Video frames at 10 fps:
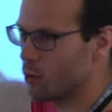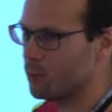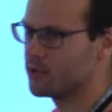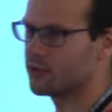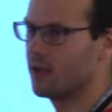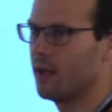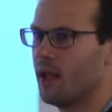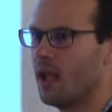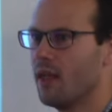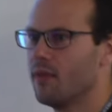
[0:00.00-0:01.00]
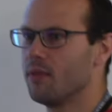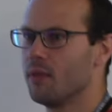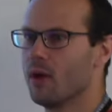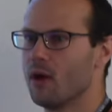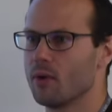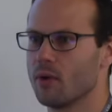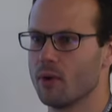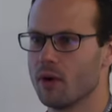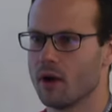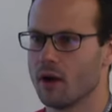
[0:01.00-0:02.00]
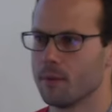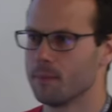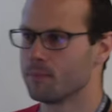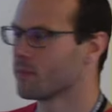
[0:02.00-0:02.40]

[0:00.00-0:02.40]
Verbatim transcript: loops, and then other, um,